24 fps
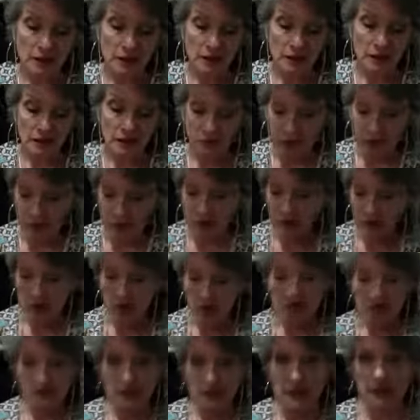like I was
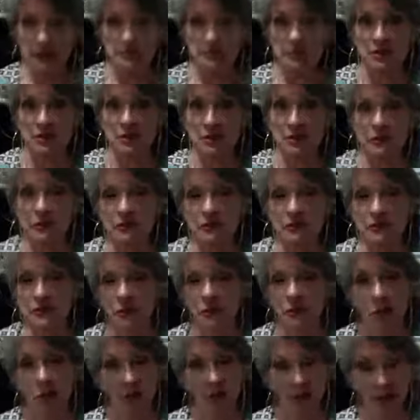being observed
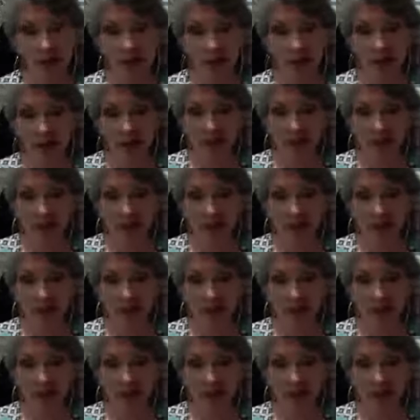all the time.